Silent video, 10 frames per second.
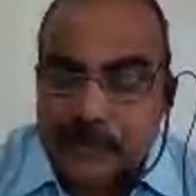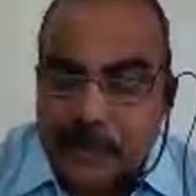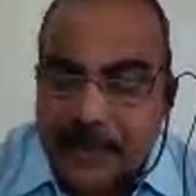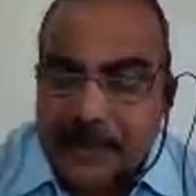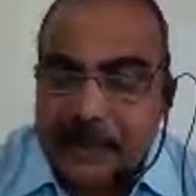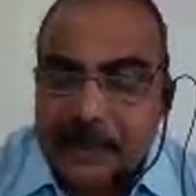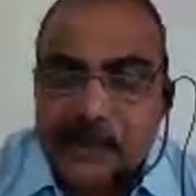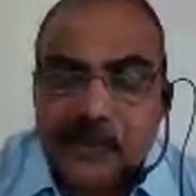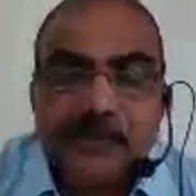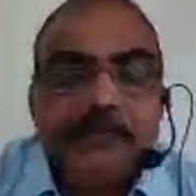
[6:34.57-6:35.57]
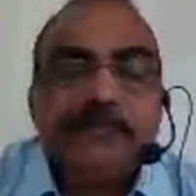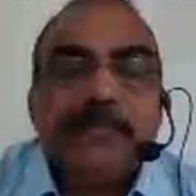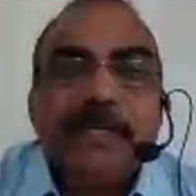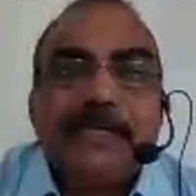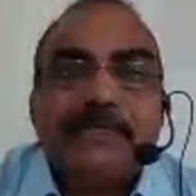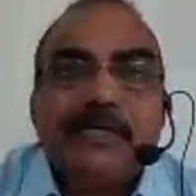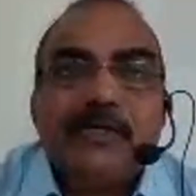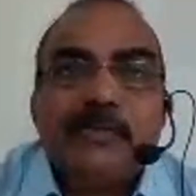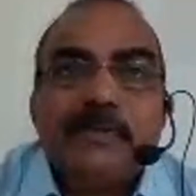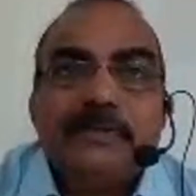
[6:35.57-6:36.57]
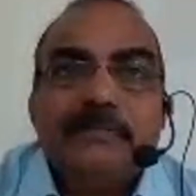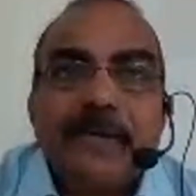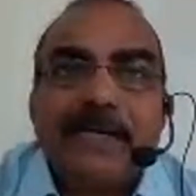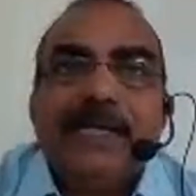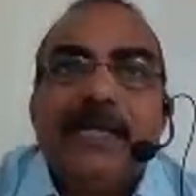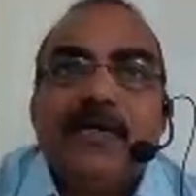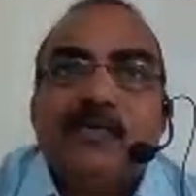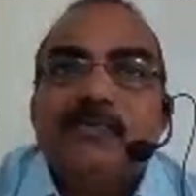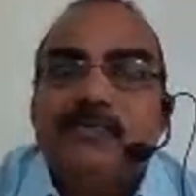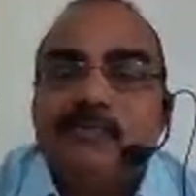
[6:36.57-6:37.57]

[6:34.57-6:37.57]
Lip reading: Another rope, natural rope, is Manila rope.